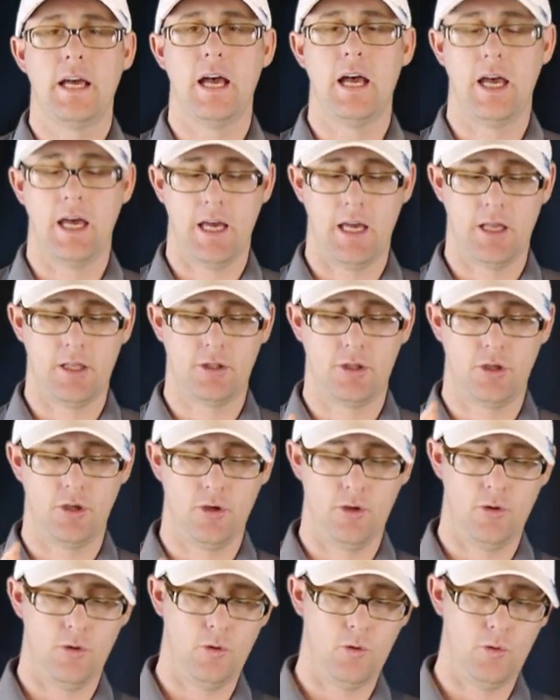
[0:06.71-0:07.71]
Uh,
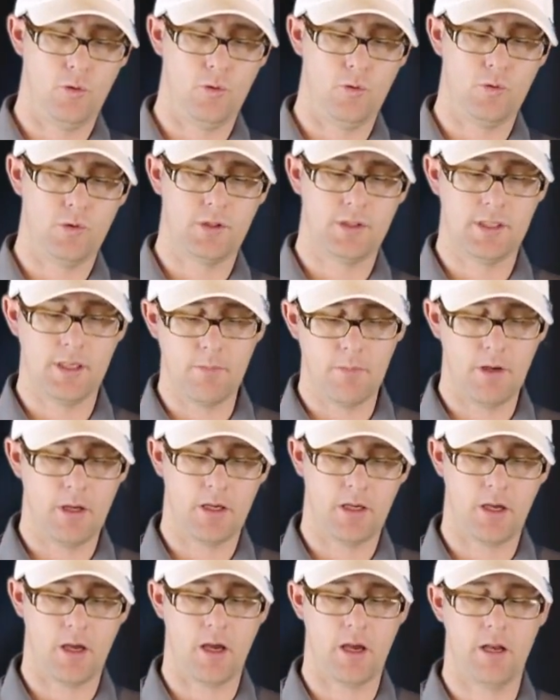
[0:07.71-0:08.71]
two
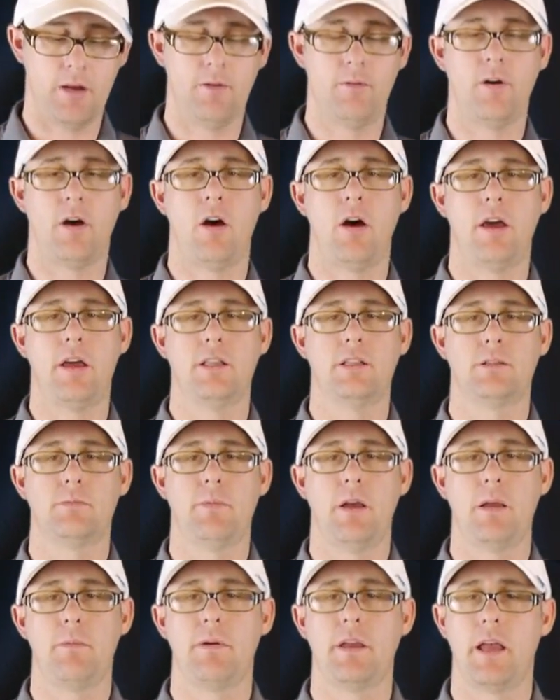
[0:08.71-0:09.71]
similar kind of
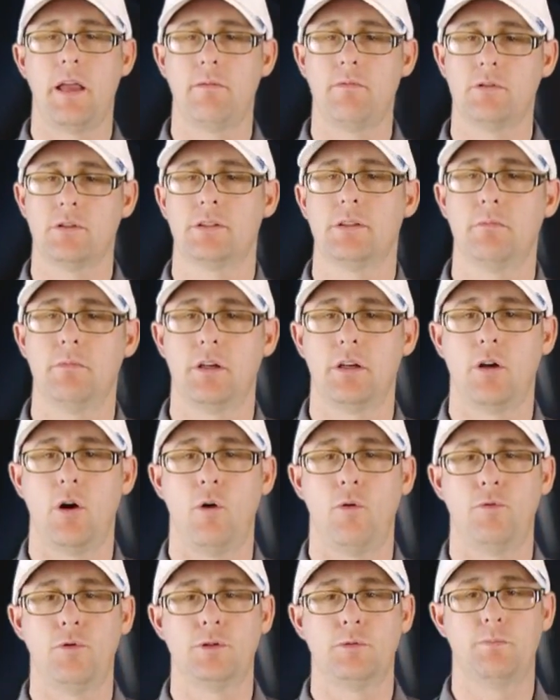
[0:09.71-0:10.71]
irons, maybe aimed at similar
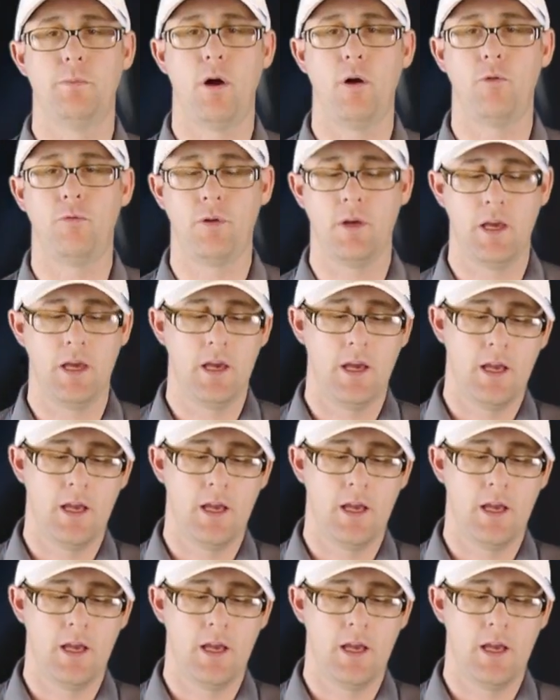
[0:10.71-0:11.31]
golfers, both